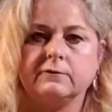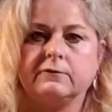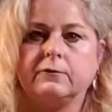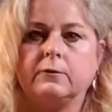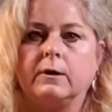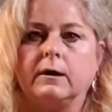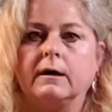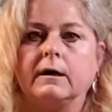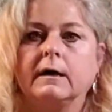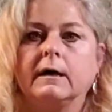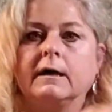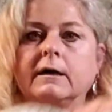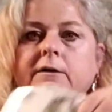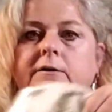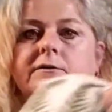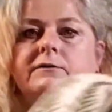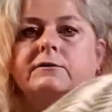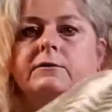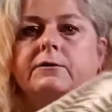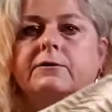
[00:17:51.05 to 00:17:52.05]
4.
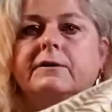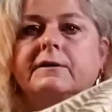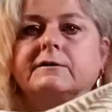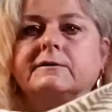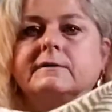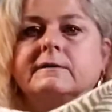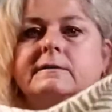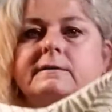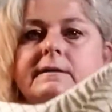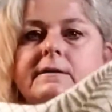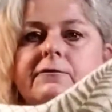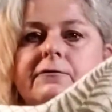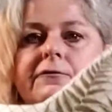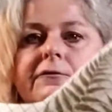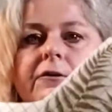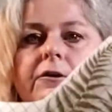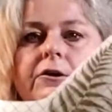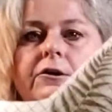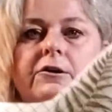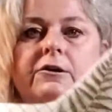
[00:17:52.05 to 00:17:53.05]
So this is a
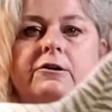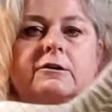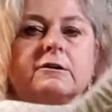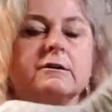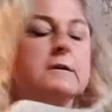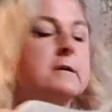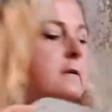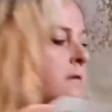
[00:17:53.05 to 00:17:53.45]
fern.